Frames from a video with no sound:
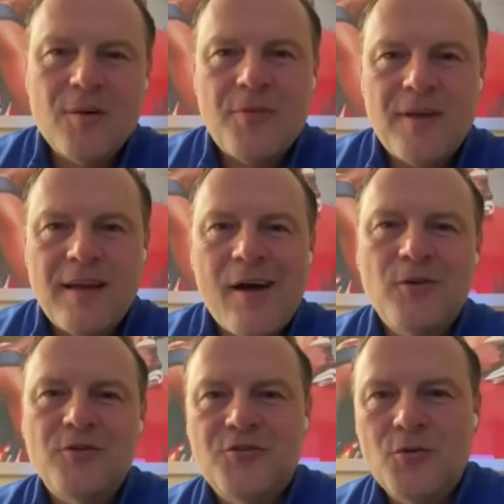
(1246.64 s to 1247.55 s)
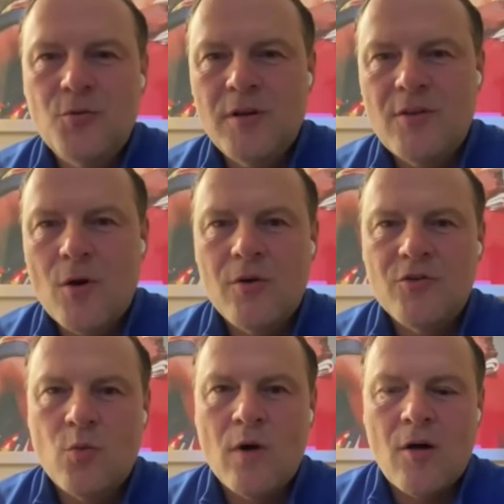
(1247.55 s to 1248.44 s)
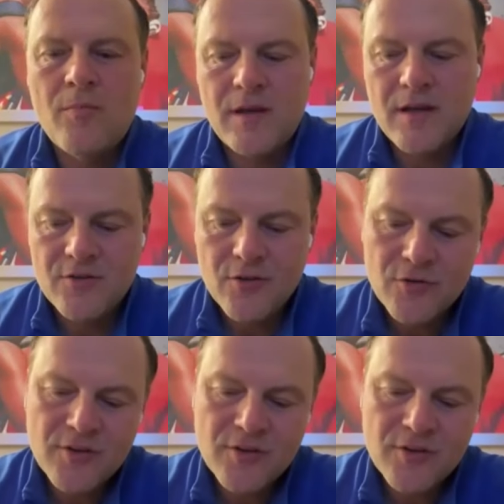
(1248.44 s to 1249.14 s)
something else to it though as well because those